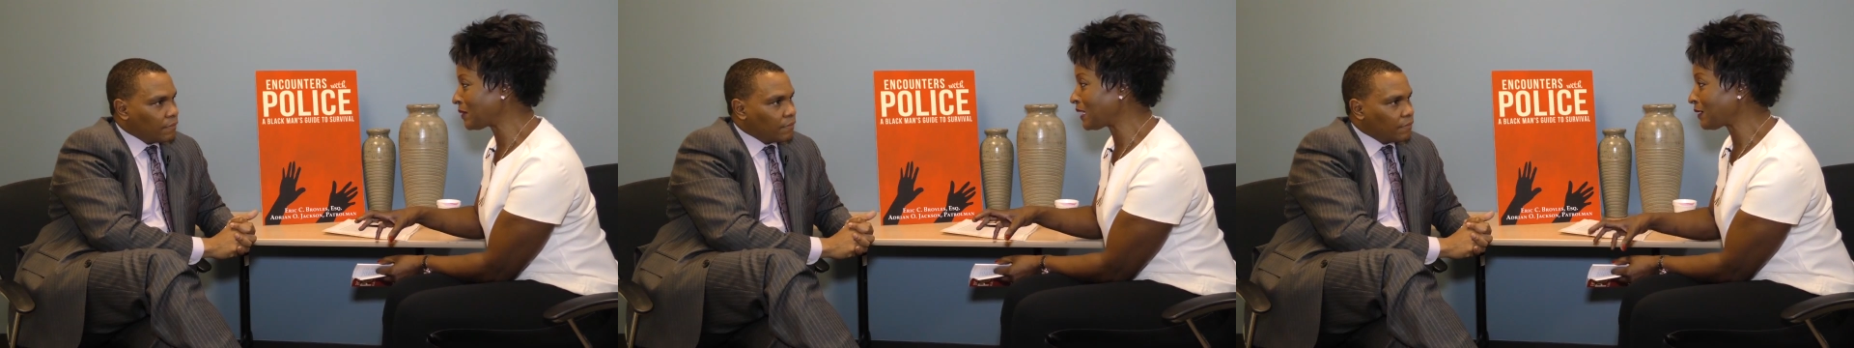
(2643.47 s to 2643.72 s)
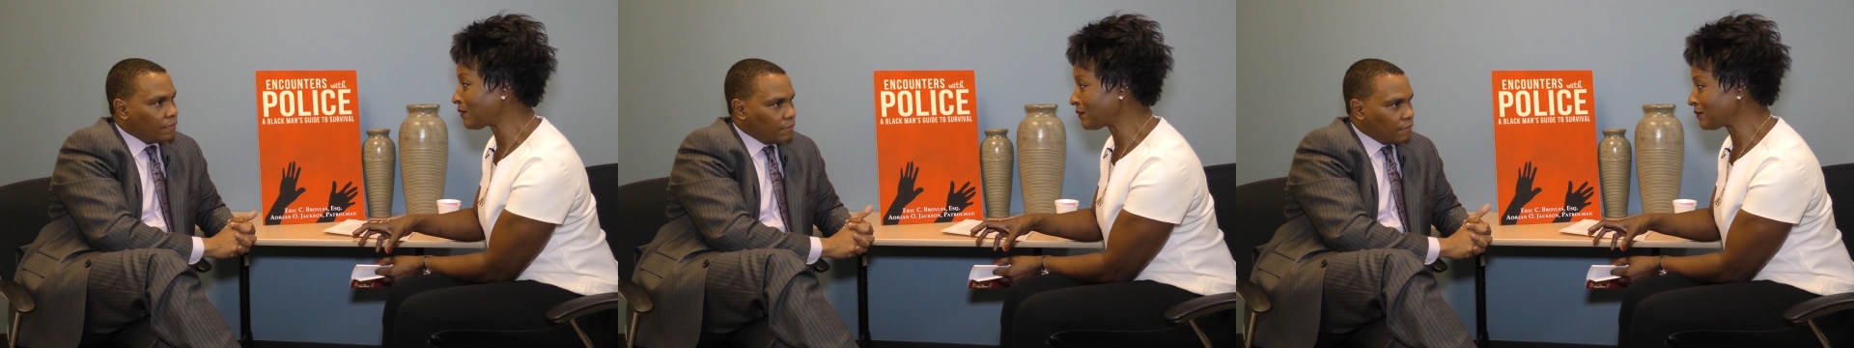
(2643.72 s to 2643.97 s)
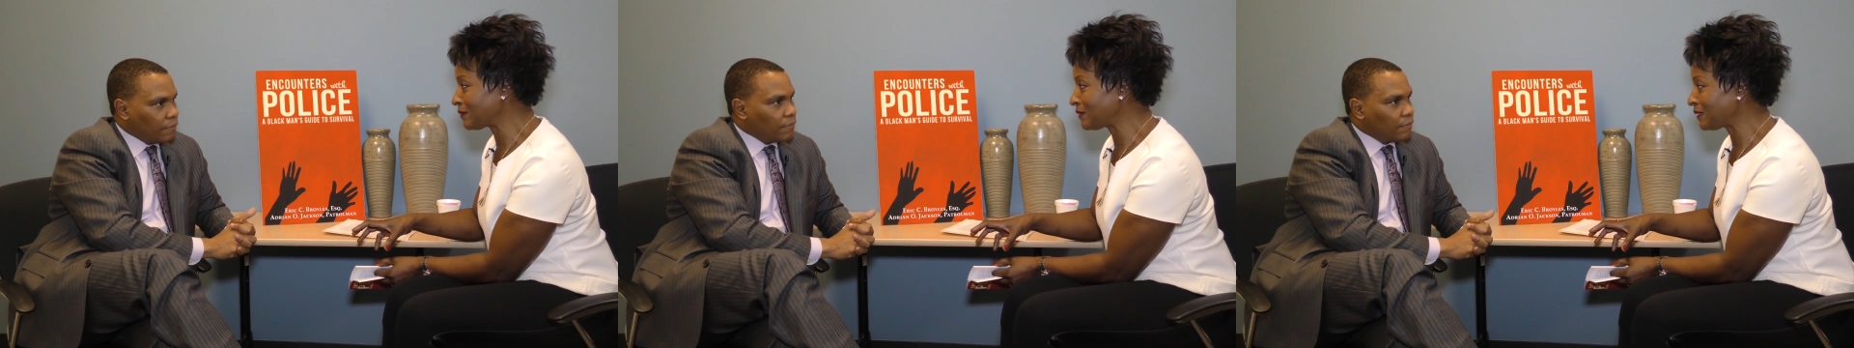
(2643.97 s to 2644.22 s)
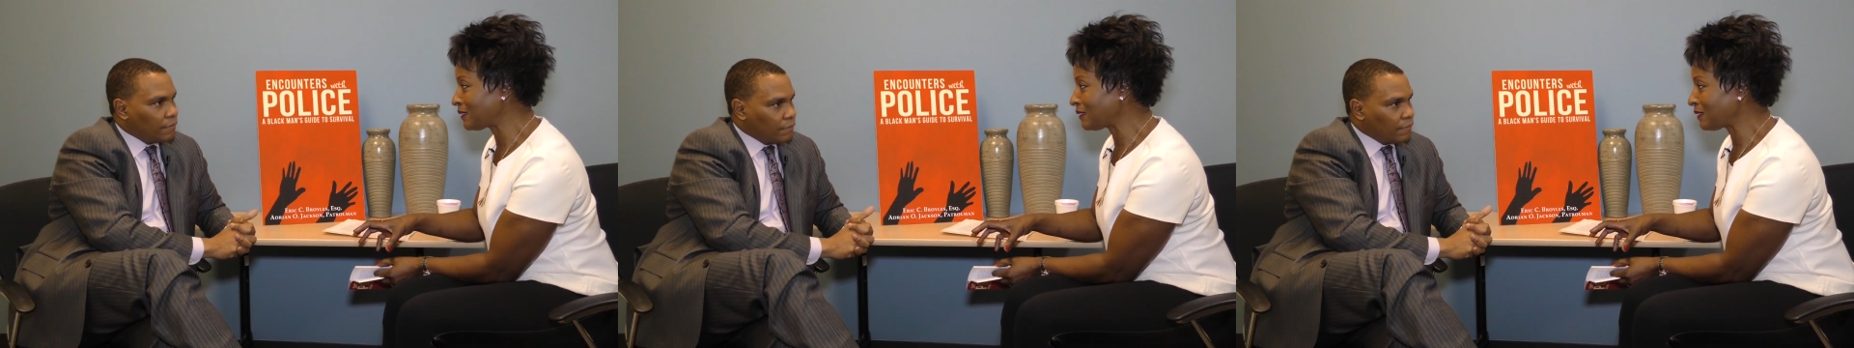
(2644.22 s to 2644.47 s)
Speaker 1: male
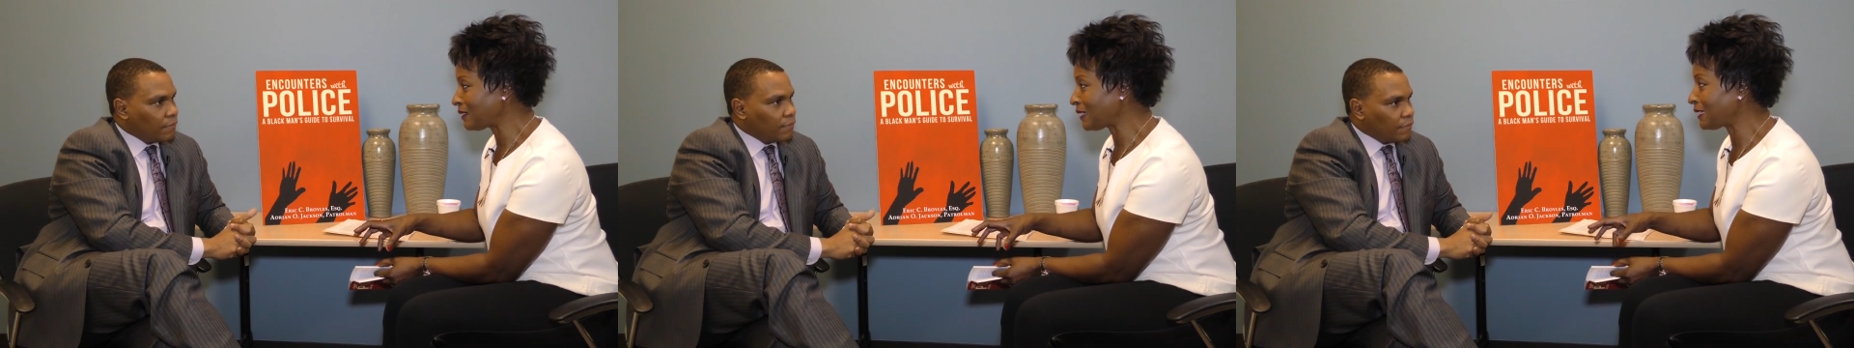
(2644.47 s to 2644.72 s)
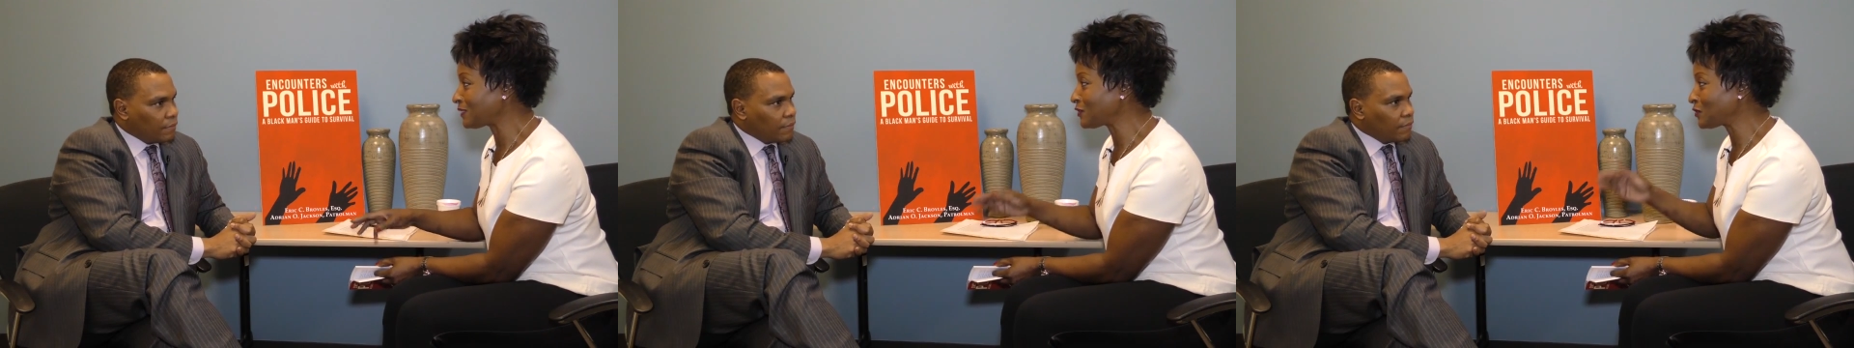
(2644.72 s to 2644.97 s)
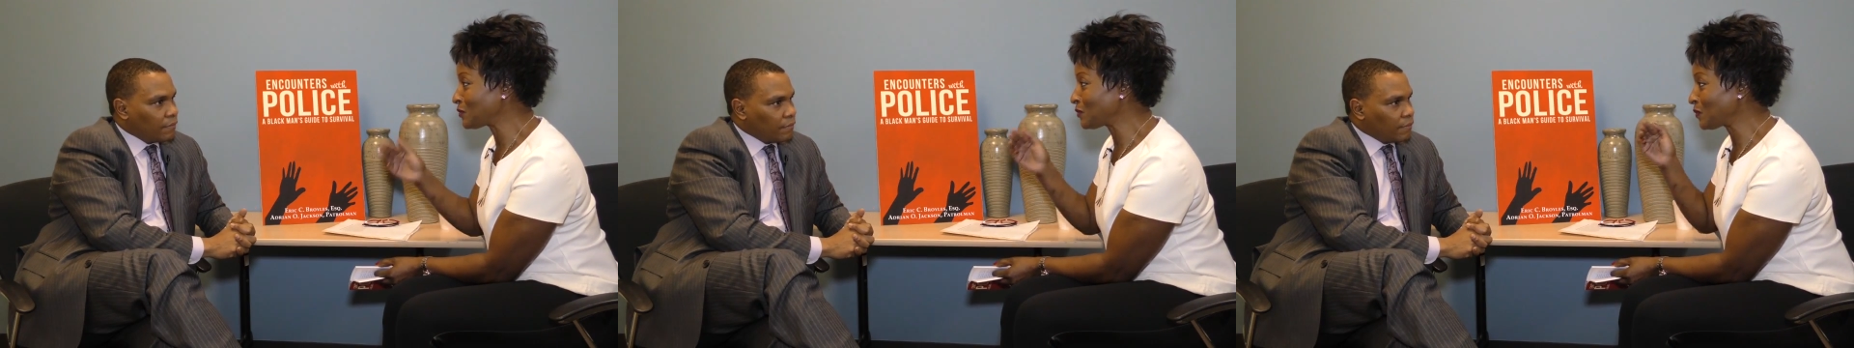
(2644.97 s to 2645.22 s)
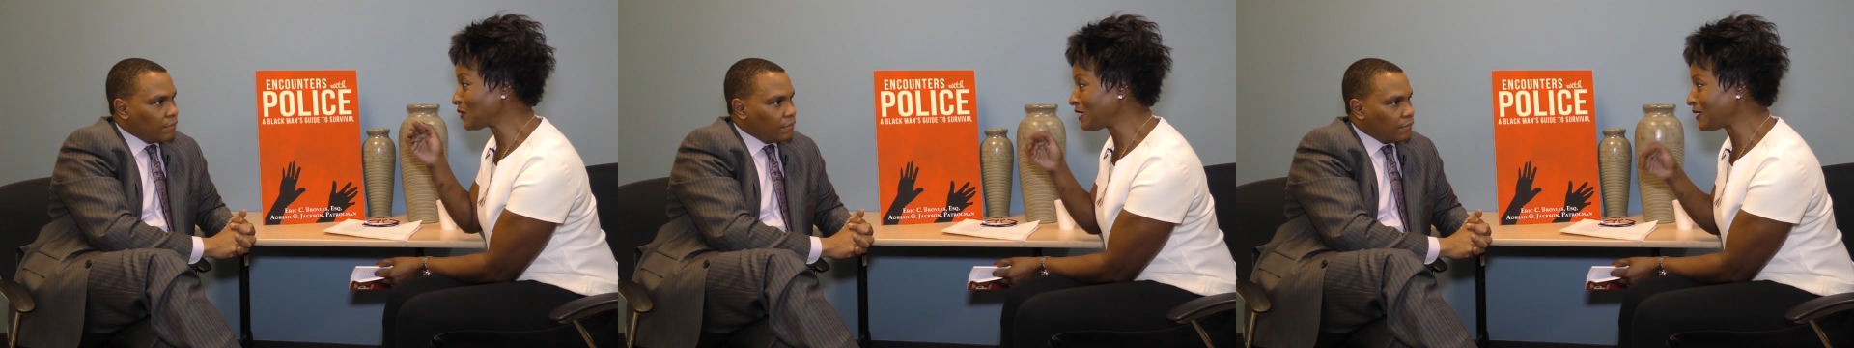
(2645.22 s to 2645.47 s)
has to
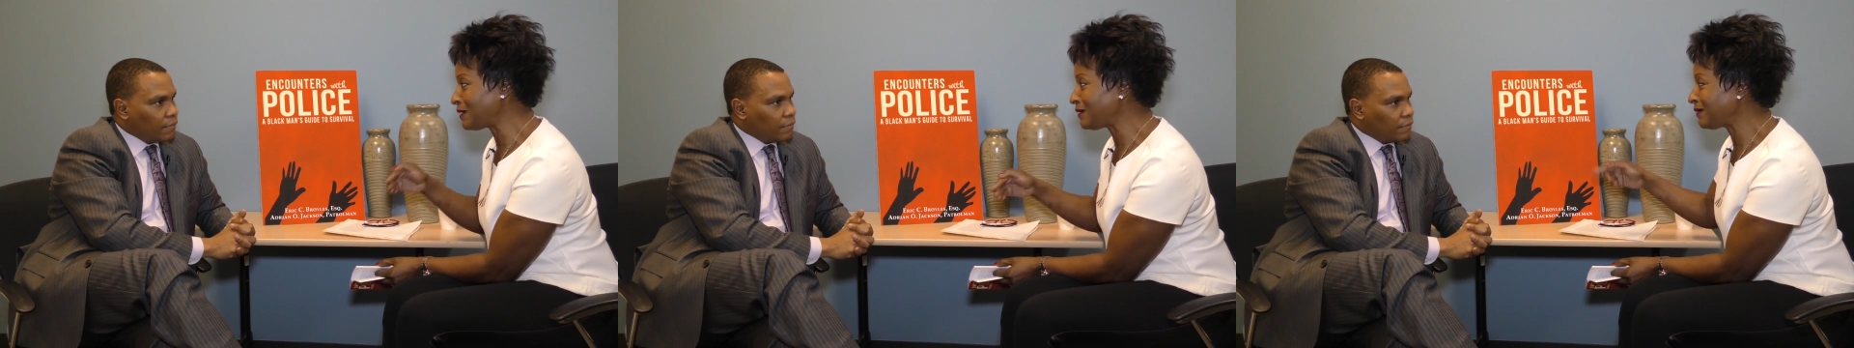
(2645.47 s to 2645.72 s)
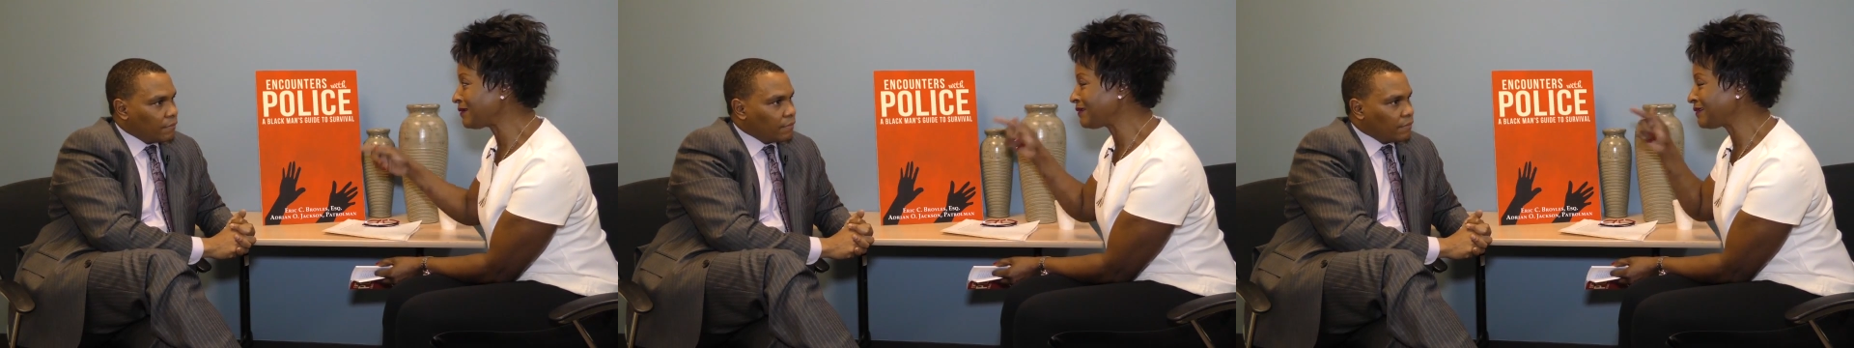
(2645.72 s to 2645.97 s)
reprocess